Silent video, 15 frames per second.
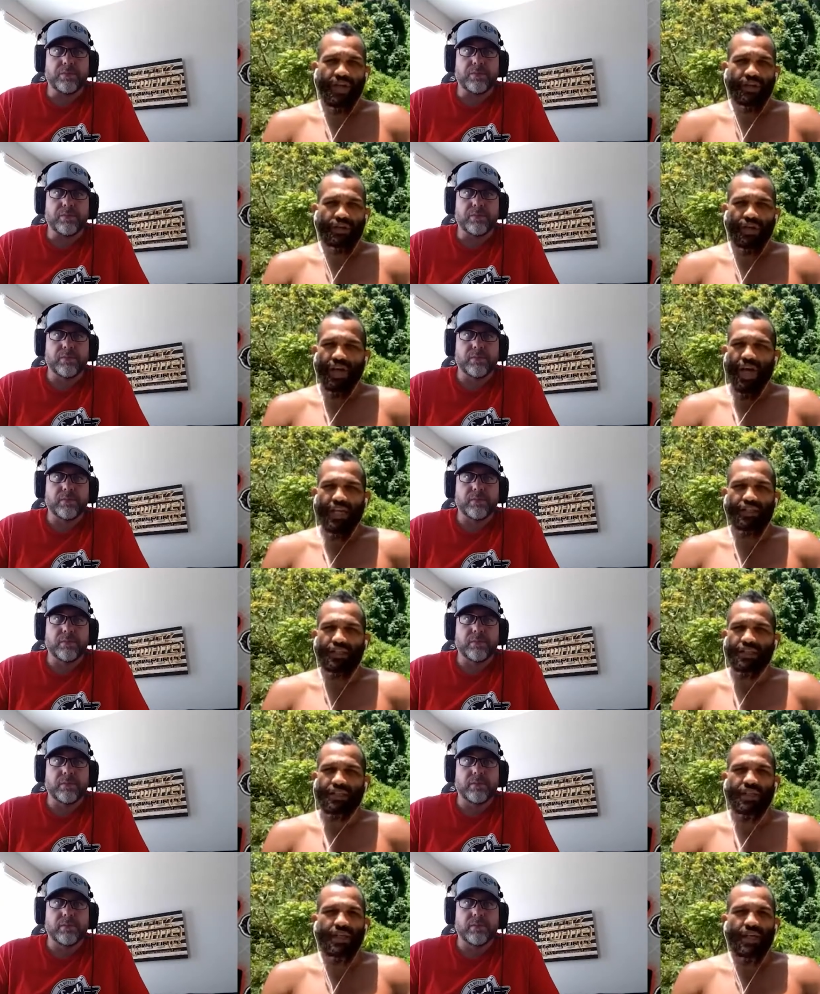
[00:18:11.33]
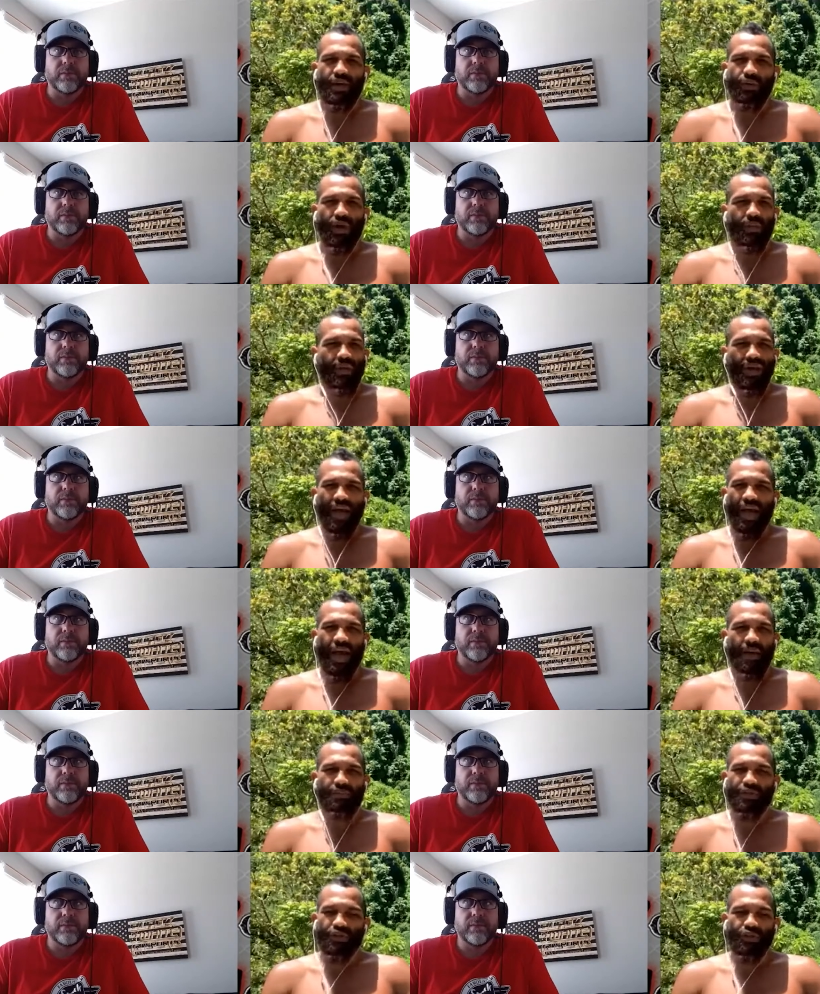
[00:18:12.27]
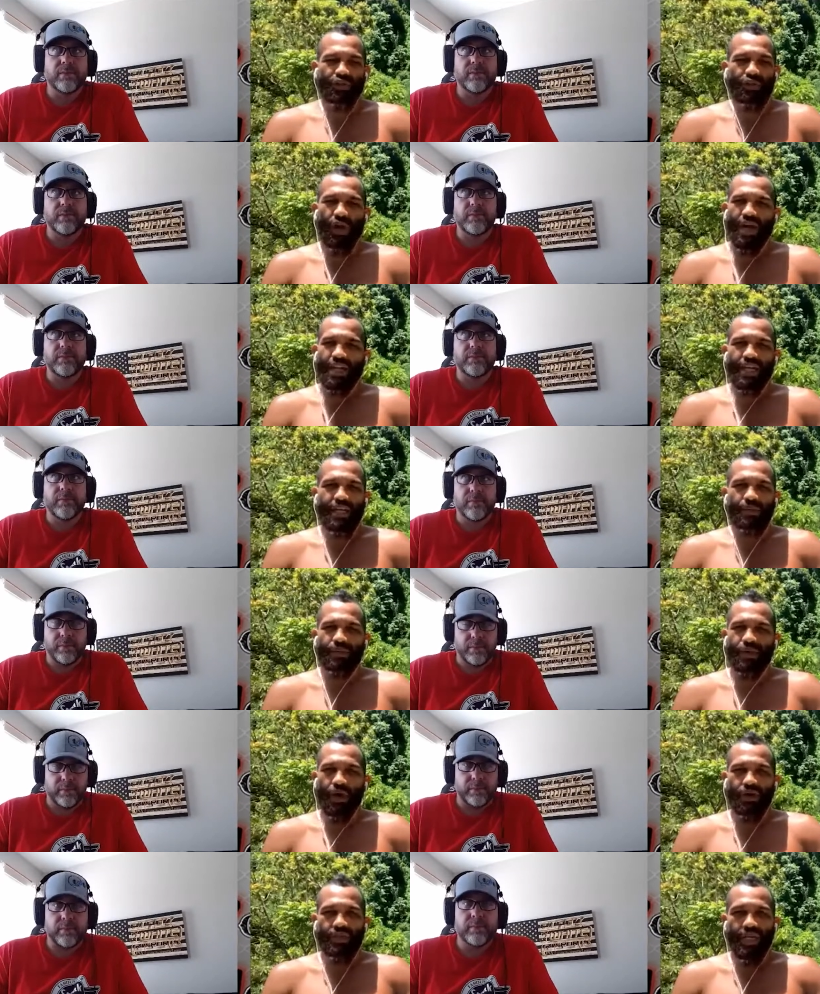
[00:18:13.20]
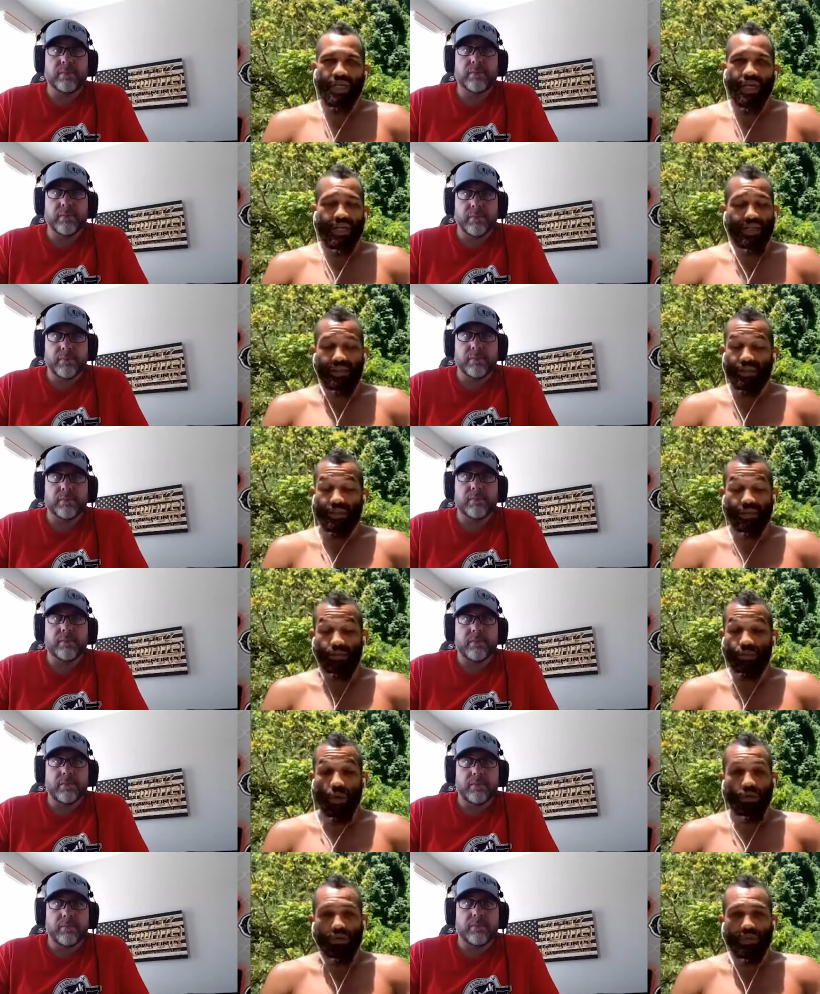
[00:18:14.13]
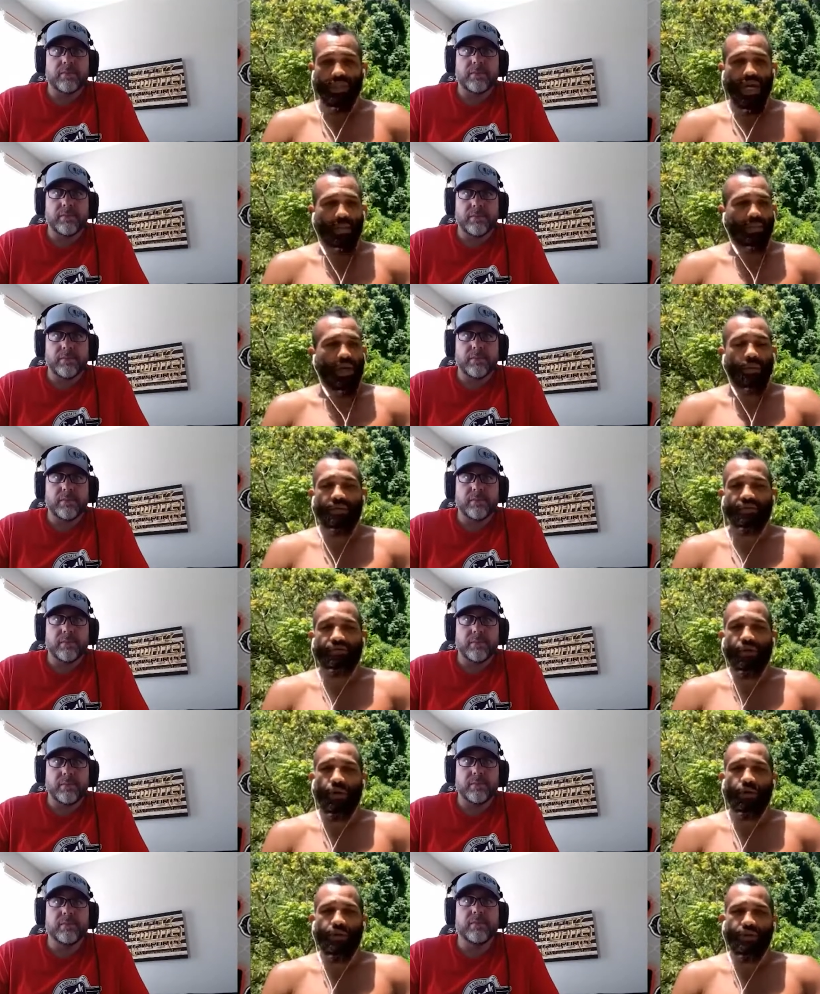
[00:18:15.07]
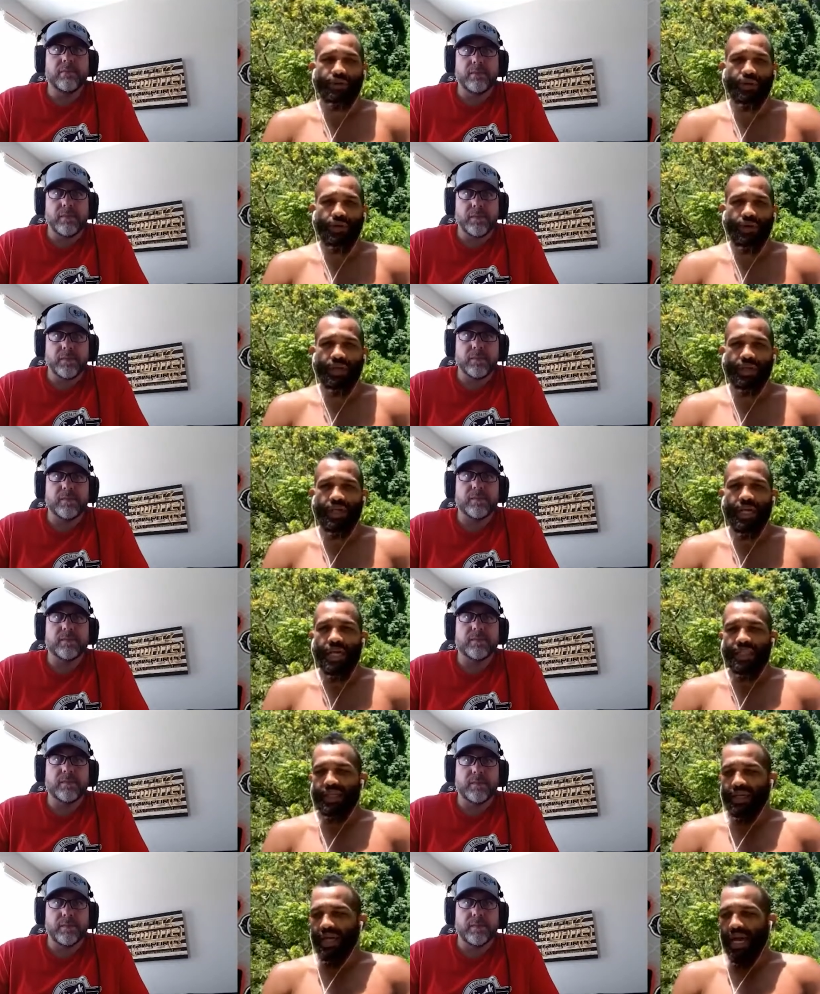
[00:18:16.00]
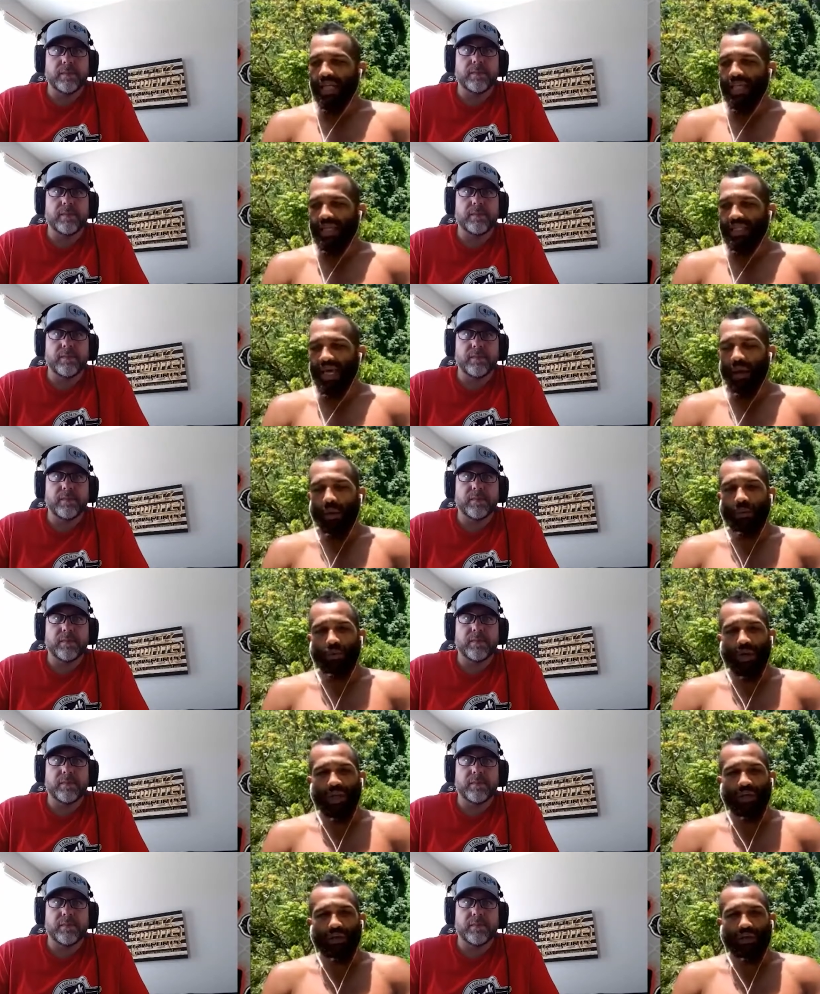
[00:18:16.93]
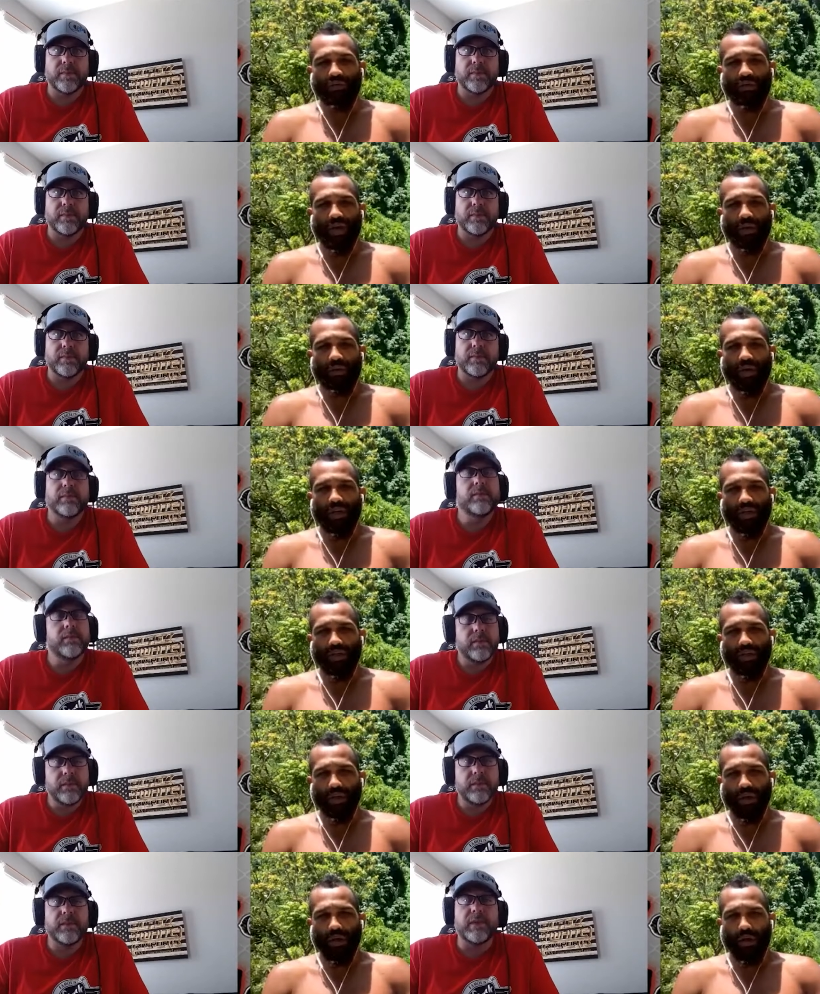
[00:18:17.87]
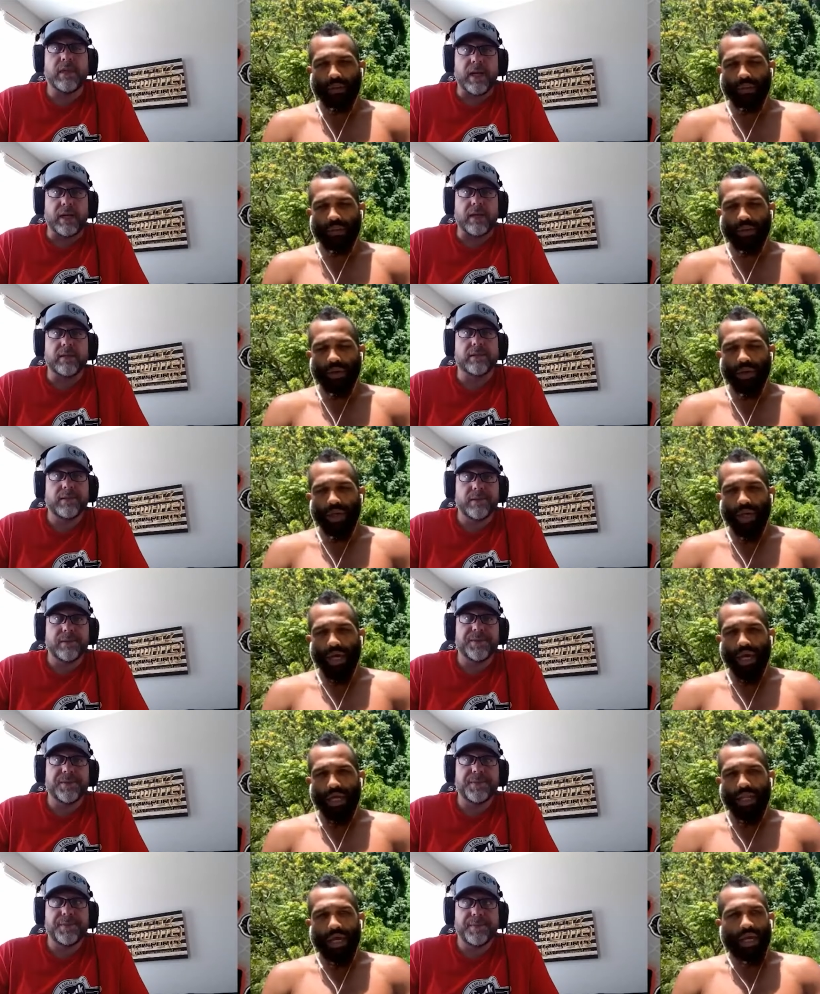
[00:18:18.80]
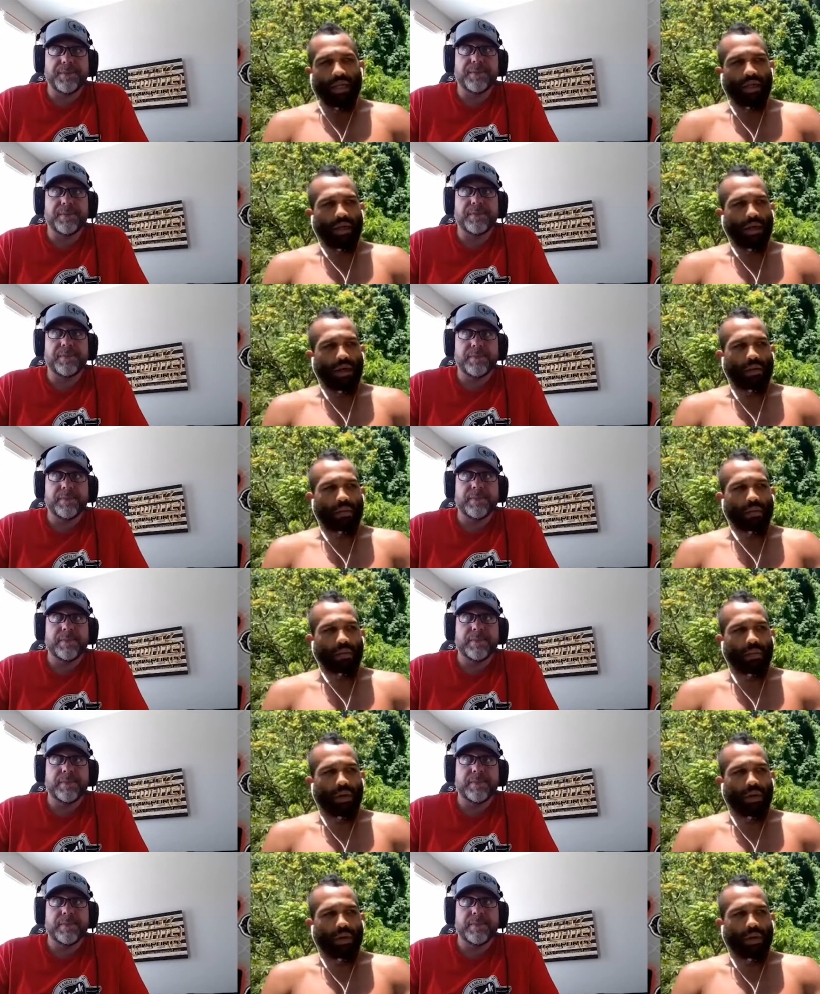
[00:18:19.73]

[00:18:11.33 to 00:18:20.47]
Speaker 1: You know I just where I'm like I, am just trying to hit him as hard as I can and just won't stop coming forward. You know, and the guy like that will break you if you're not ready. Um, yeah, and and um